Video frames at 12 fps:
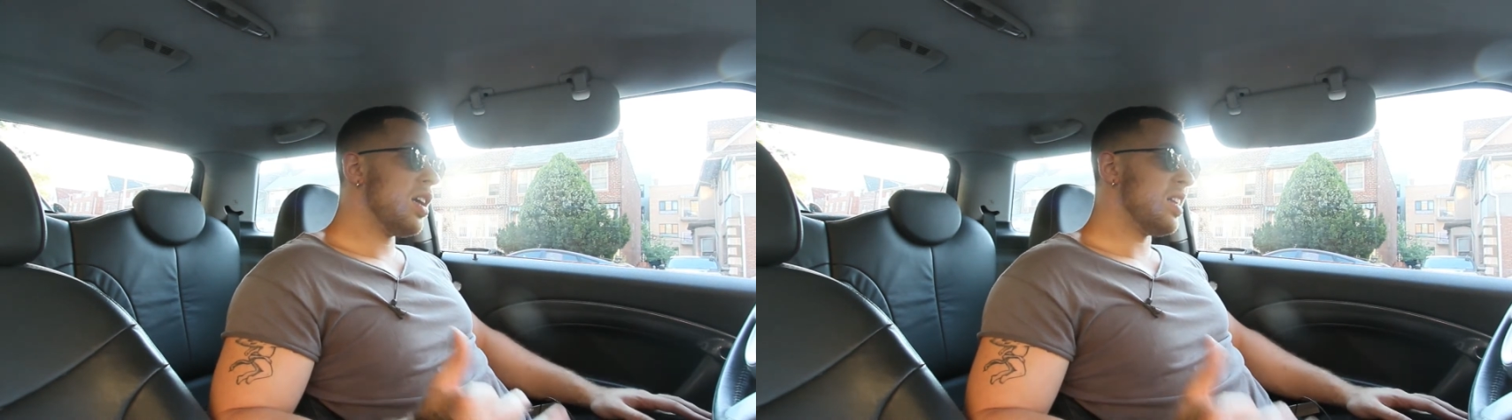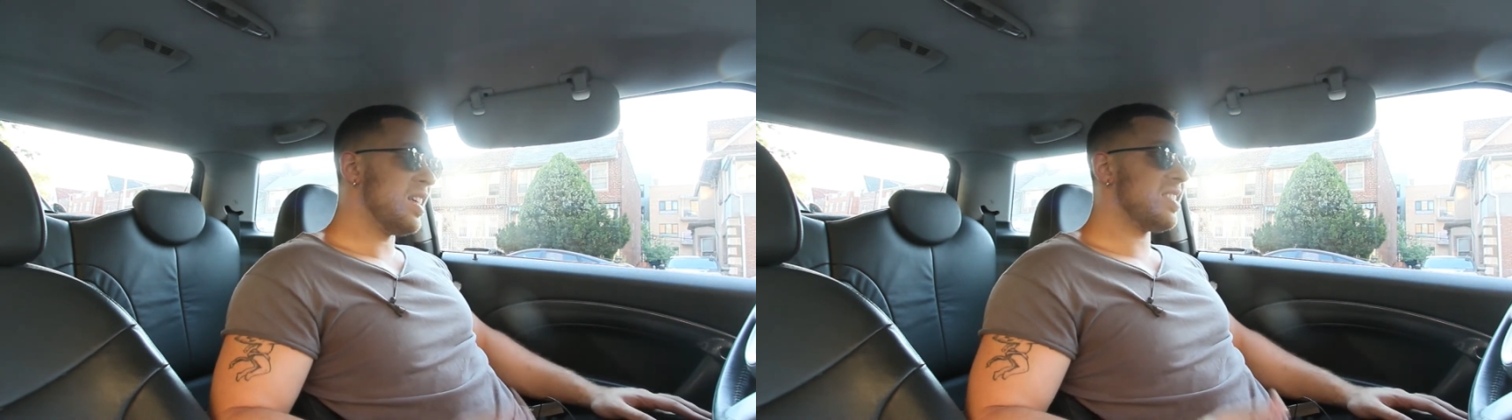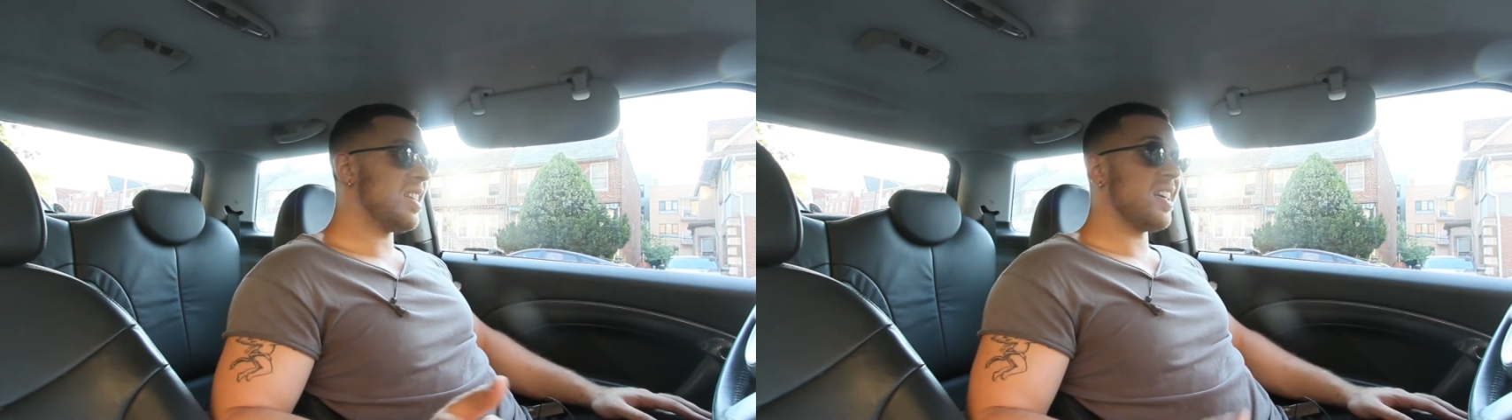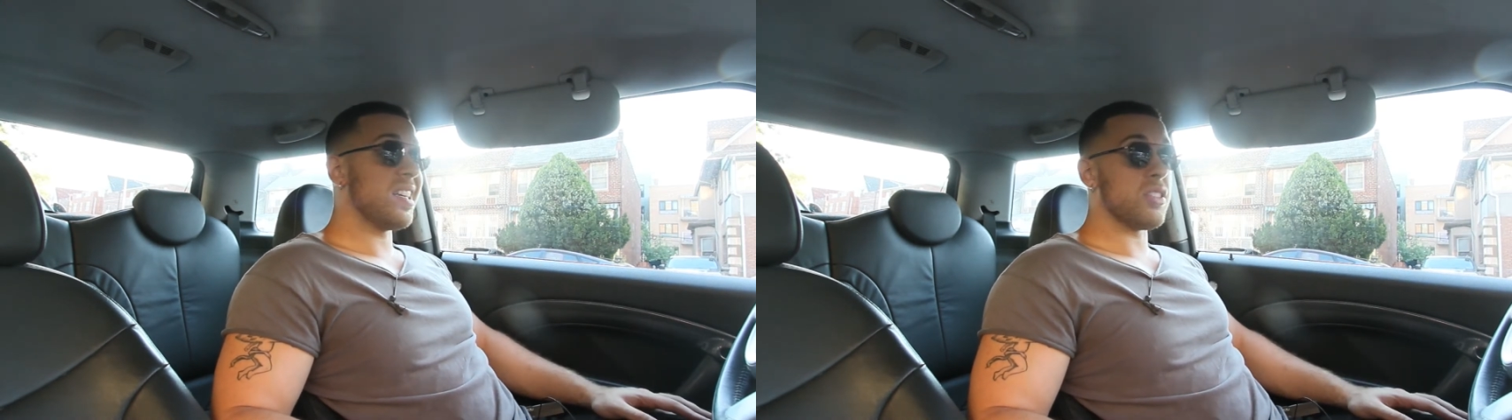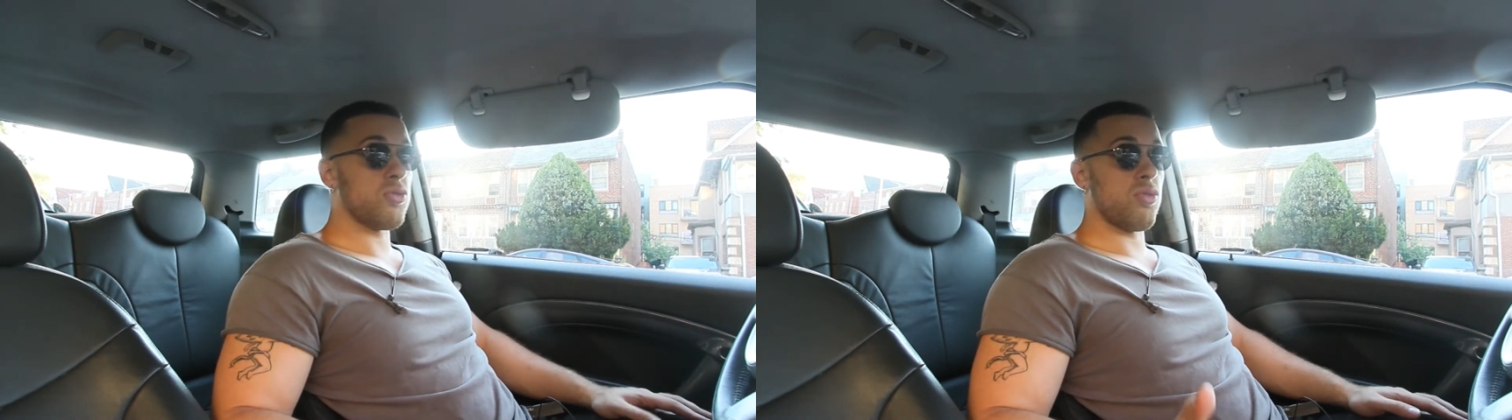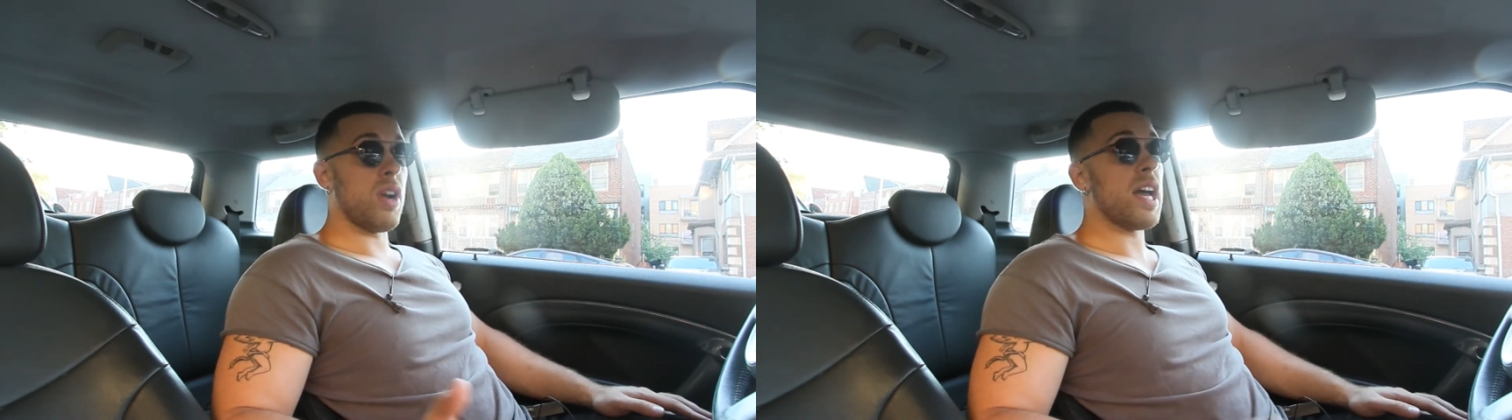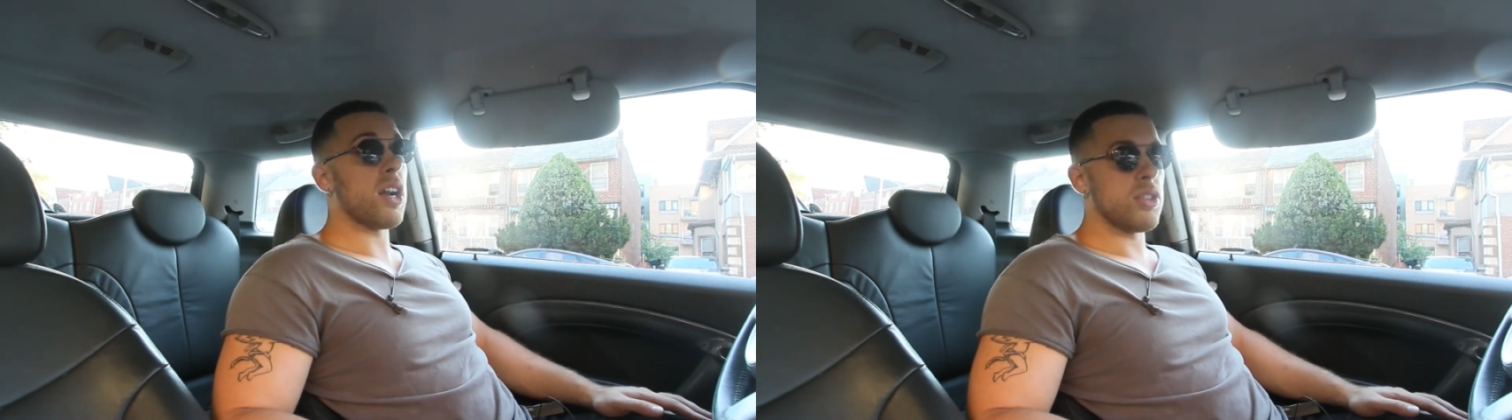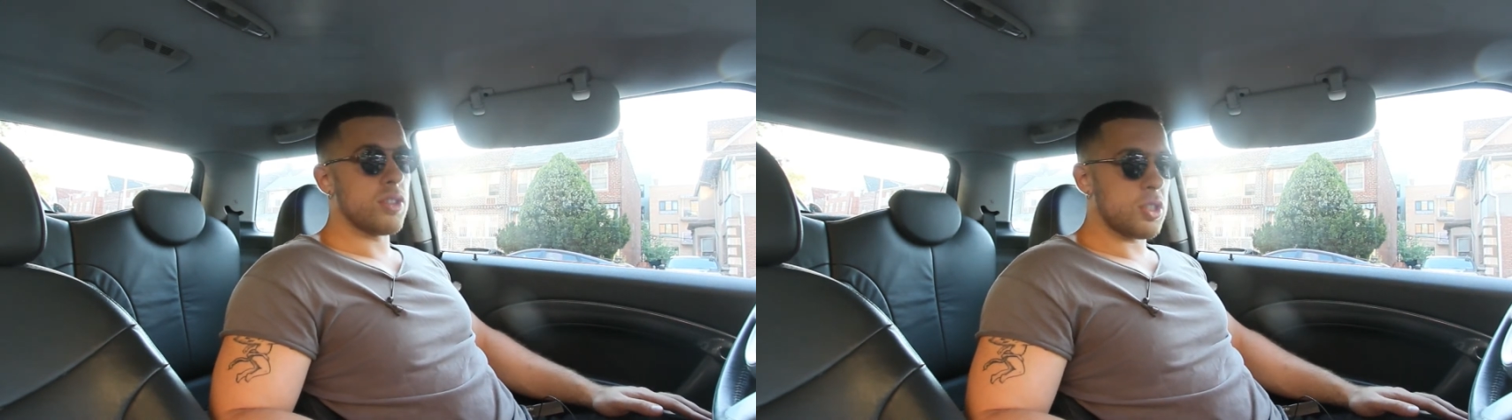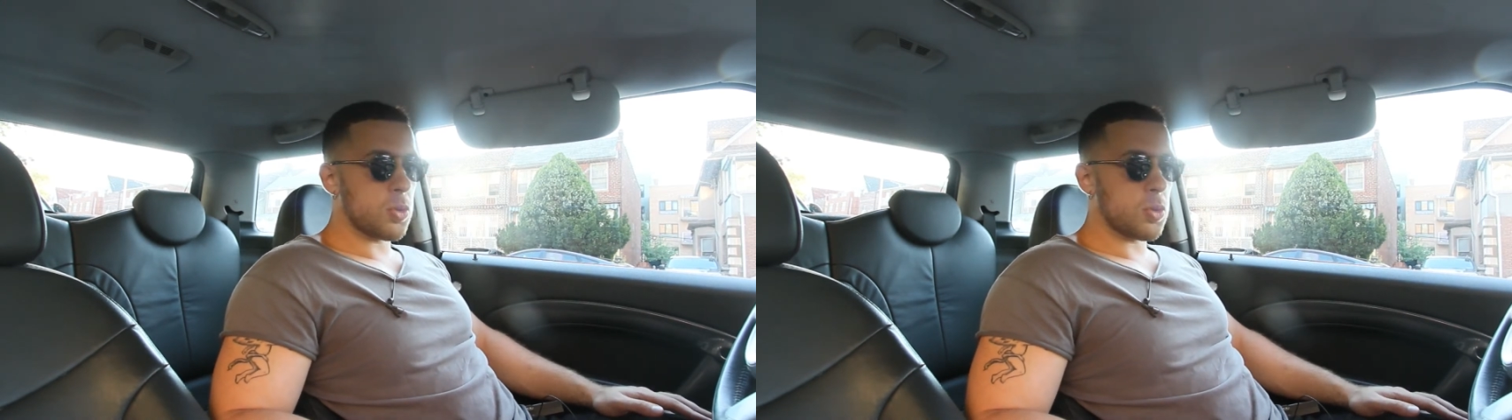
This thing is right under